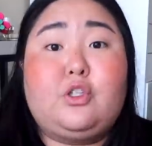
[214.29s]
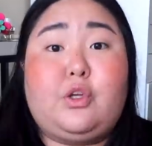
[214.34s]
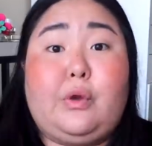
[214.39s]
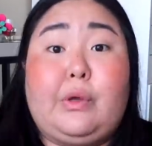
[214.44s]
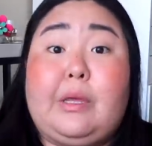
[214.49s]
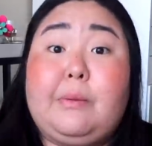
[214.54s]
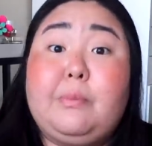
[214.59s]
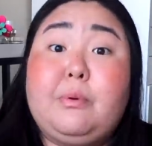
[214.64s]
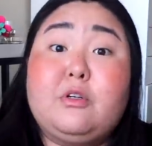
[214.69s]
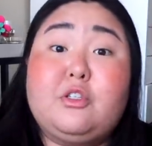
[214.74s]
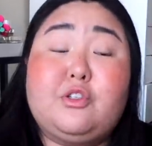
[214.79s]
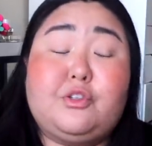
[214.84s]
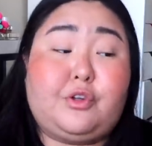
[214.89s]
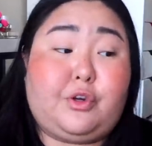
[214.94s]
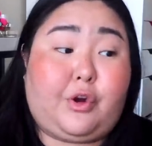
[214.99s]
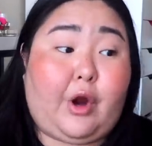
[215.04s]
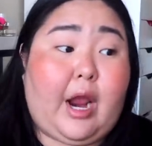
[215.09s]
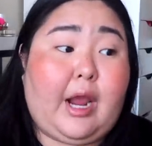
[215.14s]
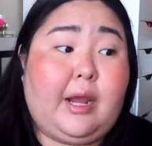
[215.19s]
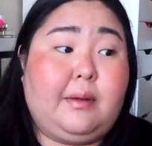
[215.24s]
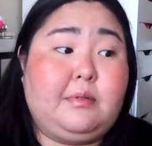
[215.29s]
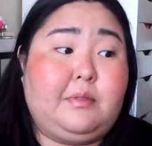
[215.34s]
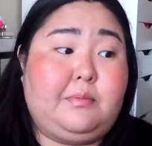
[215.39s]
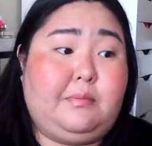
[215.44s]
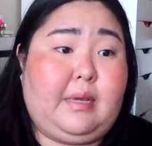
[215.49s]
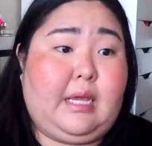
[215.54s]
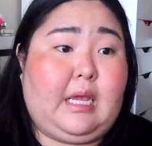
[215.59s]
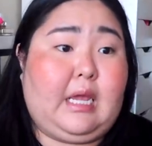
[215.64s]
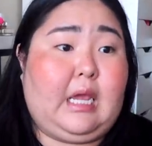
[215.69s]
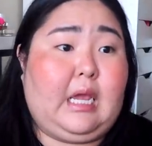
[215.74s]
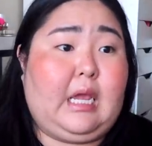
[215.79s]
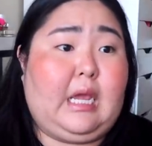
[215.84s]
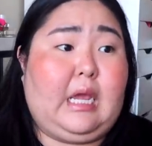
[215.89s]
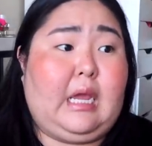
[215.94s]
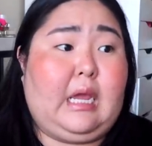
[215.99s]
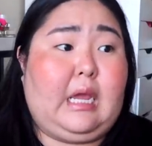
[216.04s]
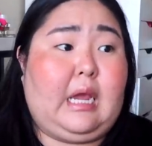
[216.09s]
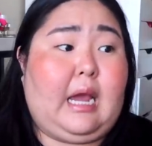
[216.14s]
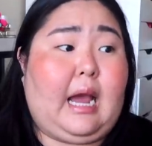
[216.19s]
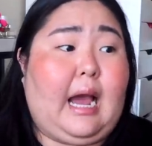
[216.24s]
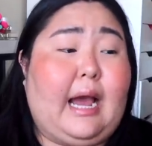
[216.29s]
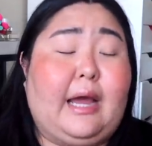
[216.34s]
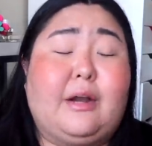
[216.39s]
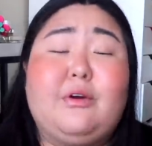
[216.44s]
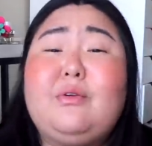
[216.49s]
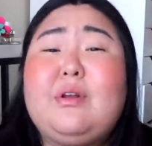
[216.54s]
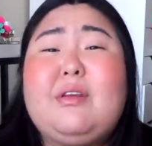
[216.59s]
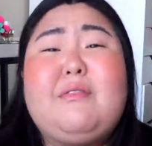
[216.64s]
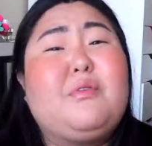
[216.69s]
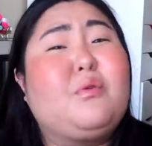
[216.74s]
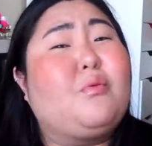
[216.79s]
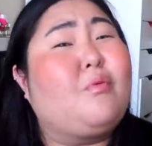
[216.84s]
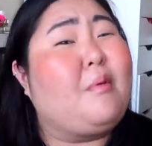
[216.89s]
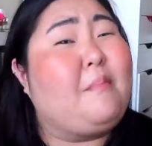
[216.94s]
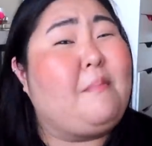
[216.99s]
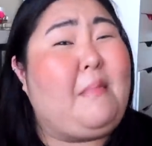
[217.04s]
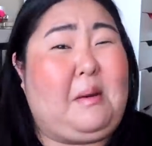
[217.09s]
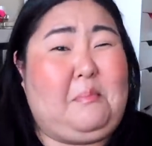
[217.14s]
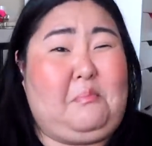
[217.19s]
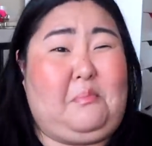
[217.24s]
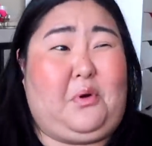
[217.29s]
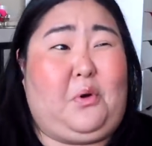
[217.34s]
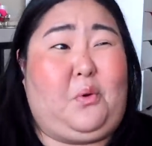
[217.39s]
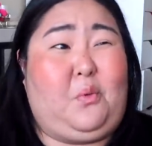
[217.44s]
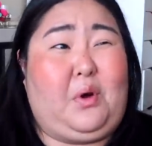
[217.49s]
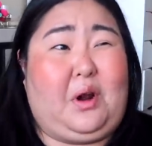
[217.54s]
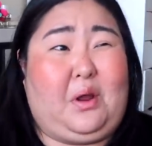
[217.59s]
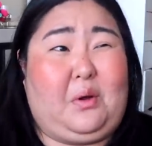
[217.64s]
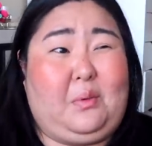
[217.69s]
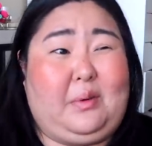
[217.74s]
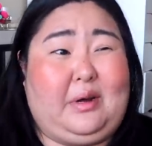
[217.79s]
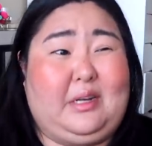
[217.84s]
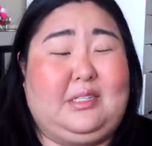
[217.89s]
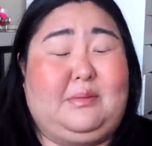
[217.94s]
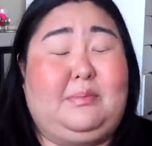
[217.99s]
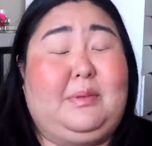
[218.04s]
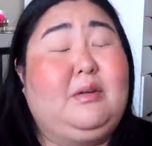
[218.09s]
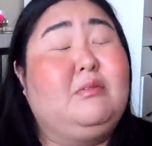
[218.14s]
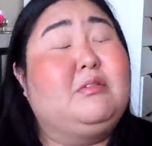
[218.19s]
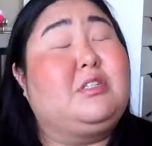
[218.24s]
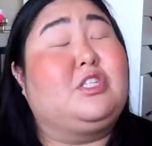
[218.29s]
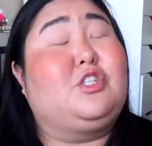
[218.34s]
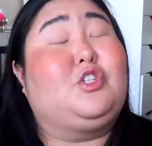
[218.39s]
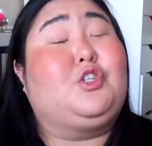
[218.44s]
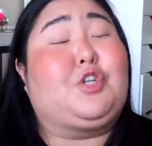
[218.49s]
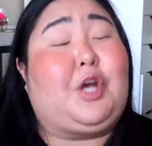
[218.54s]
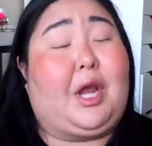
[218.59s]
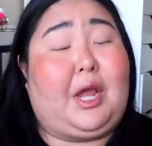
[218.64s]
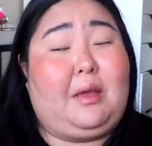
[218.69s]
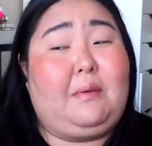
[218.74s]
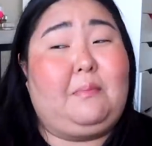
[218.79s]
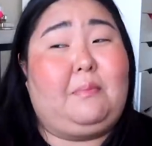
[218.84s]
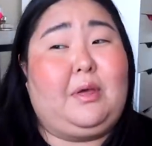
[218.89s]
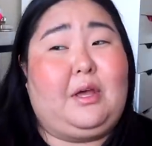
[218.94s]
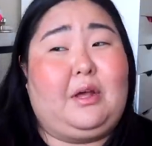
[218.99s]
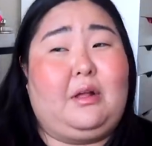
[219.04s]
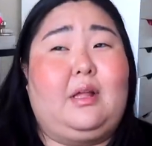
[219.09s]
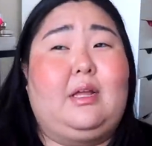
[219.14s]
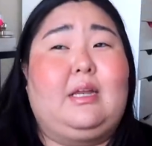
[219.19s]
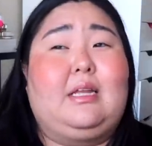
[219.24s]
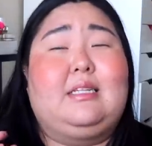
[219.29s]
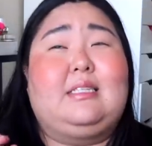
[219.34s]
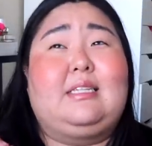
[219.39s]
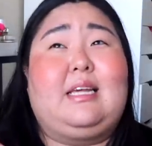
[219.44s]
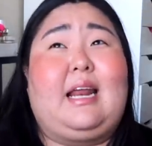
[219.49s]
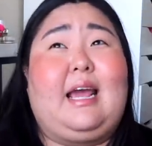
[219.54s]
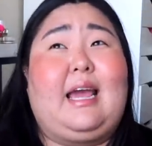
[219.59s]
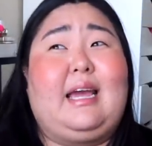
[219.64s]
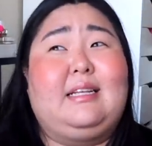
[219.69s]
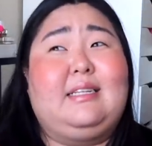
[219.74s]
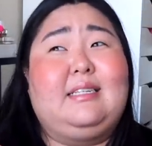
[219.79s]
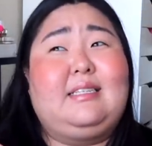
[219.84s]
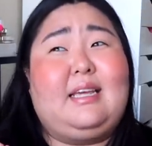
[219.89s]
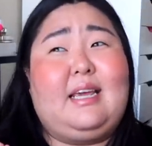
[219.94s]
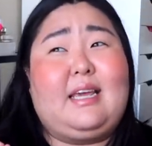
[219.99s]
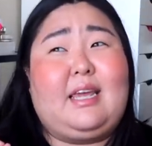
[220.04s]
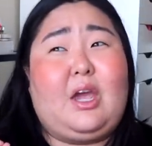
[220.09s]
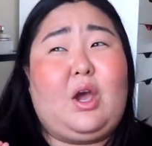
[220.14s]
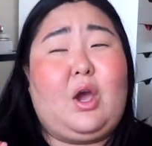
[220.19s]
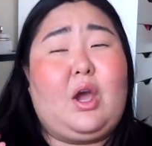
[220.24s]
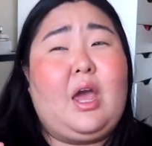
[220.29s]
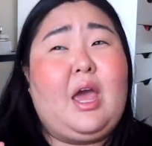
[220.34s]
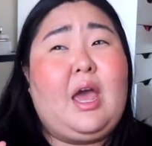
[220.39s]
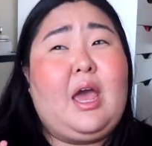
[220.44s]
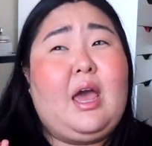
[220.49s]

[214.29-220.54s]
So he prescribed me, I don't even remember what it was, but it was a giant pill, and he said I had to take it.